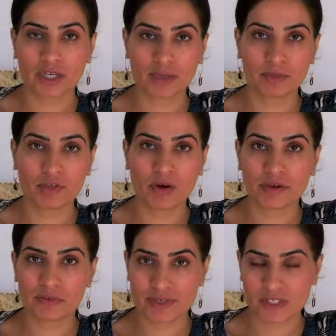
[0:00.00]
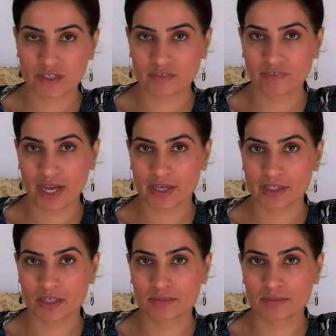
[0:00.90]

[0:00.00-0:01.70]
can be non-resident of Canada